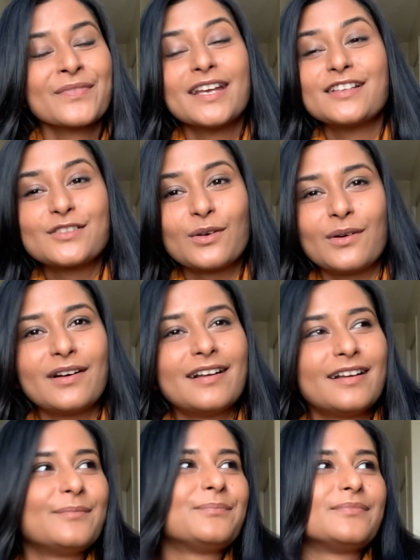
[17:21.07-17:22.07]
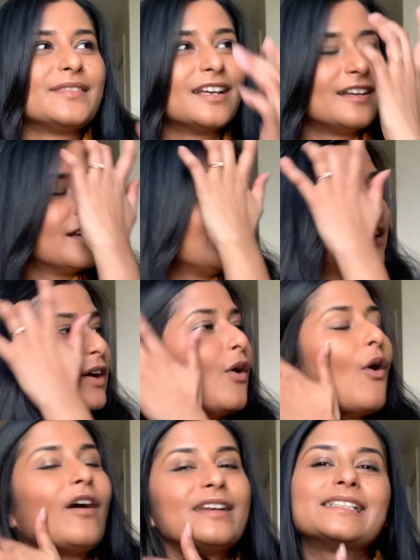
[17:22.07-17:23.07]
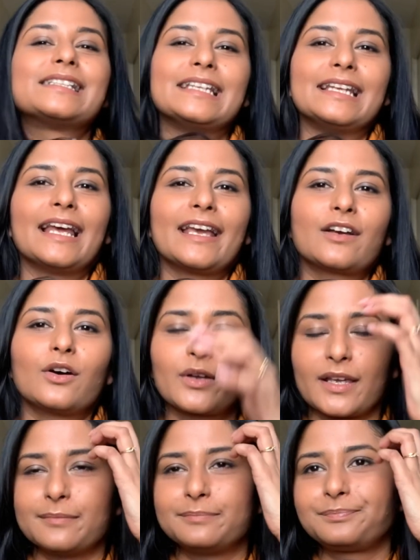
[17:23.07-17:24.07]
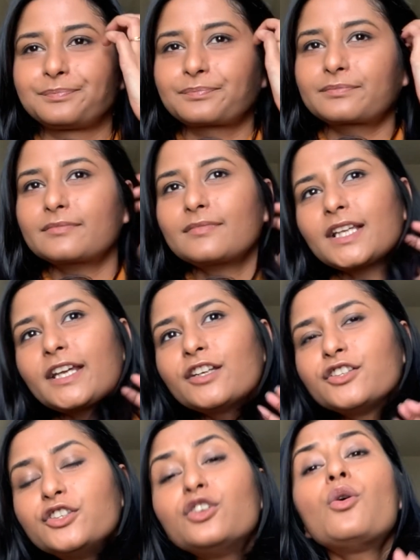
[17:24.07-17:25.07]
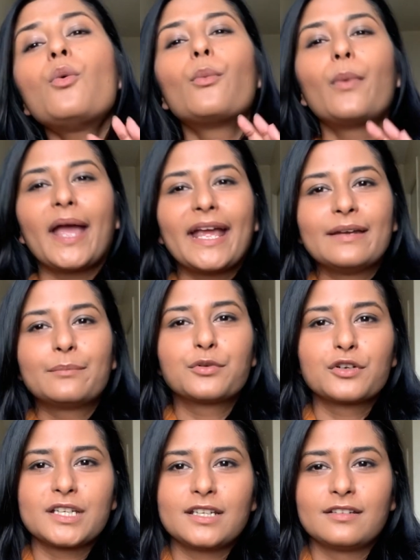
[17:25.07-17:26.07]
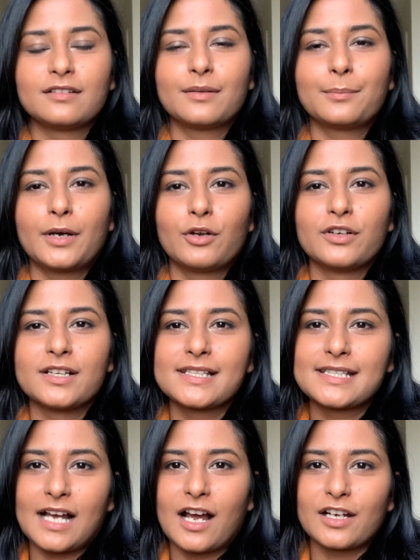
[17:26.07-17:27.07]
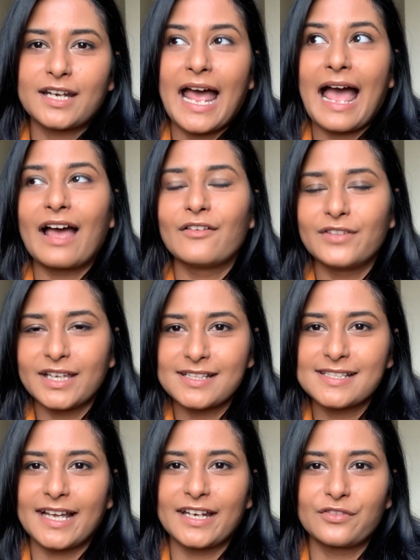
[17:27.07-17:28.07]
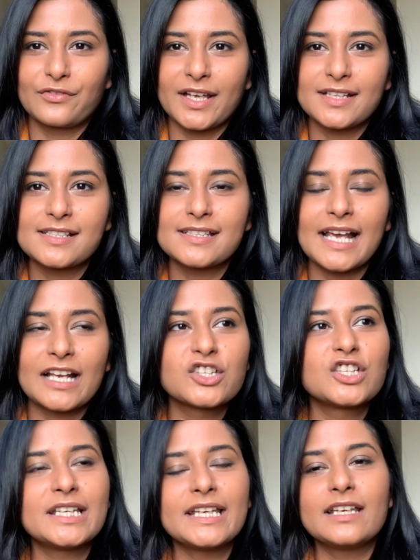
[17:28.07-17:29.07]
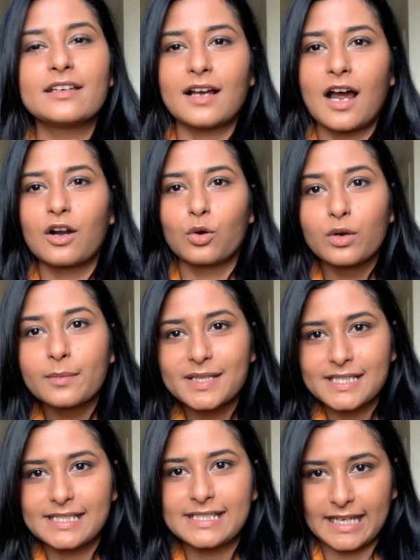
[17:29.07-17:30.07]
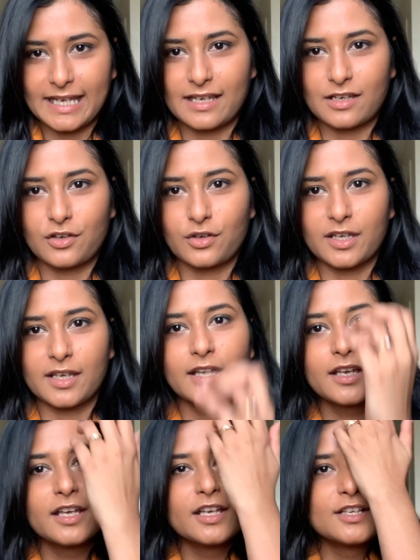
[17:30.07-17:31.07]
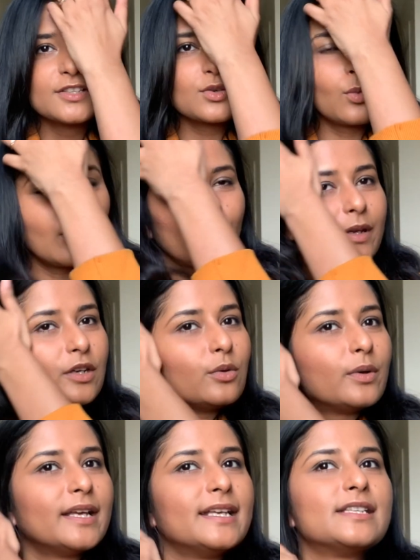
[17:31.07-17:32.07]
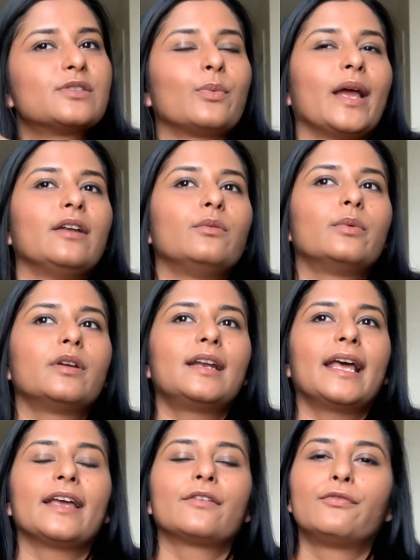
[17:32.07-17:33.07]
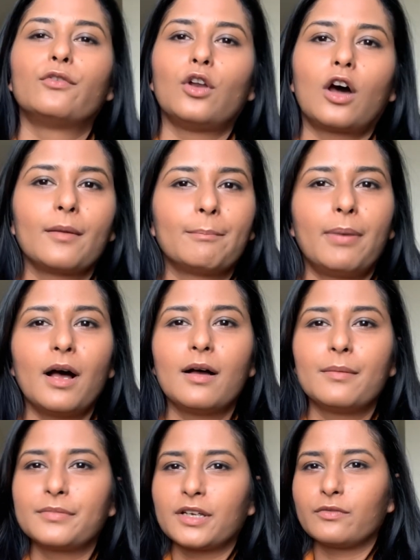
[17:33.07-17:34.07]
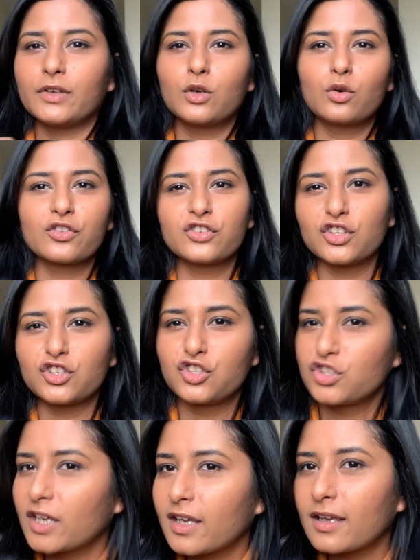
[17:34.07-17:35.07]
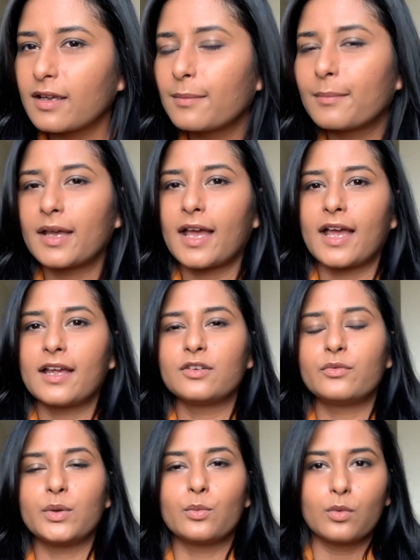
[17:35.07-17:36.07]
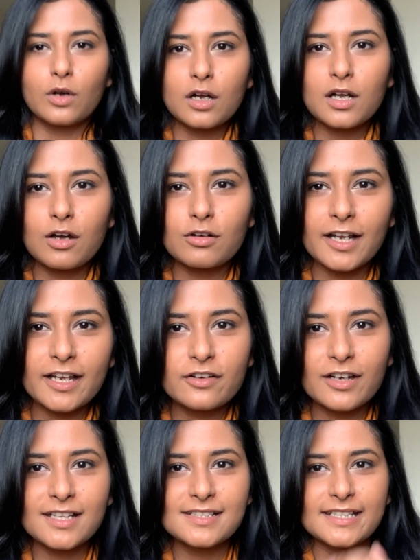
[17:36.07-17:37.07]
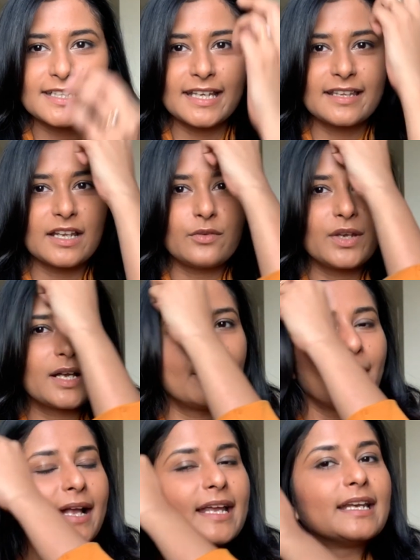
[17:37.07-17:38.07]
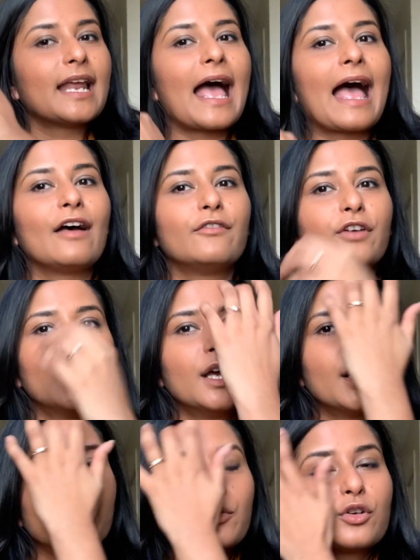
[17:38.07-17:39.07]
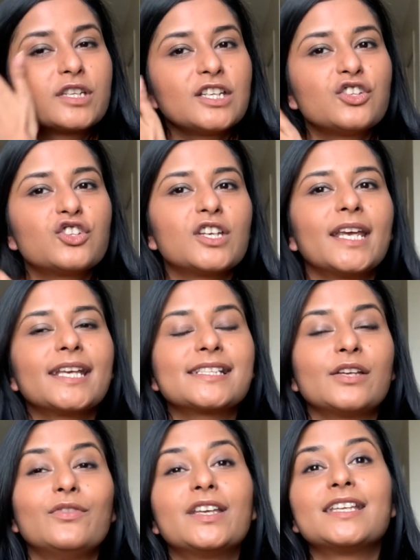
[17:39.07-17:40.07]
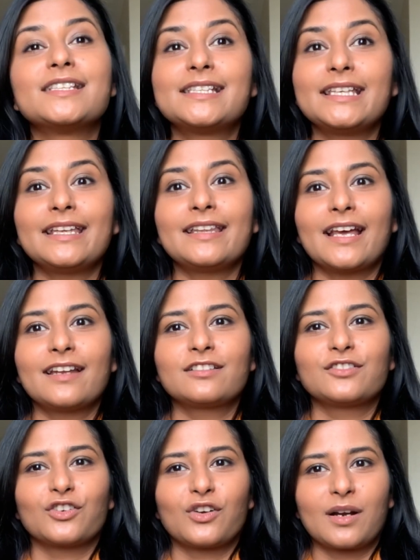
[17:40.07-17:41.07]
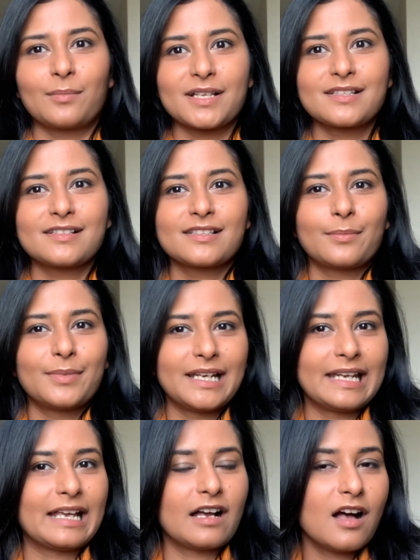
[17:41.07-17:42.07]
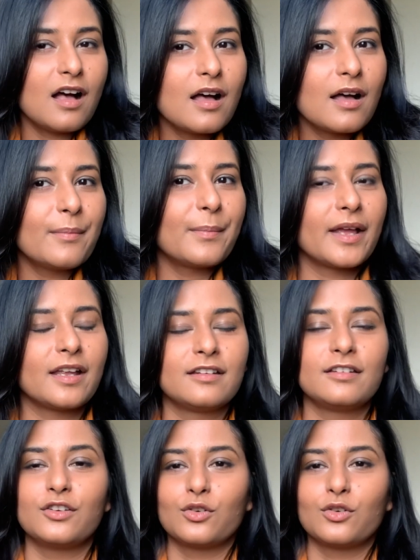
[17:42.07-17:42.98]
So honestly, like, okay, do you know when protein powders start having side effects? It's actually our own mistake. Okay, so what we do is, when we're like full on pumped and we go to the gym and we work out like crazy, and then we come back and have protein shakes, and we can see that our muscles are building up, and